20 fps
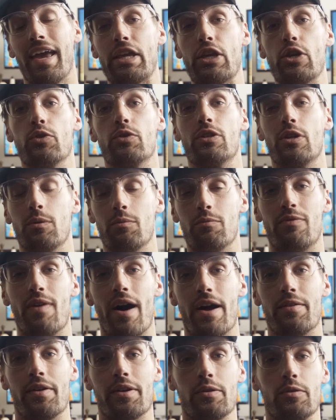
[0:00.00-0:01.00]
YouTube
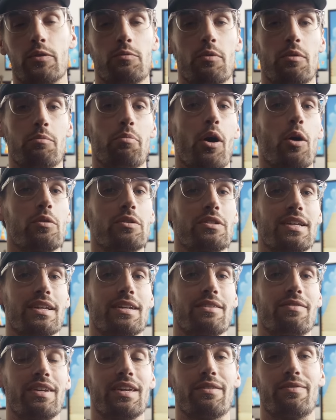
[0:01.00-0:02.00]
veteran who's been
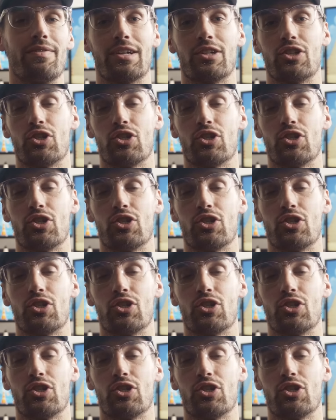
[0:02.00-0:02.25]
posting VFX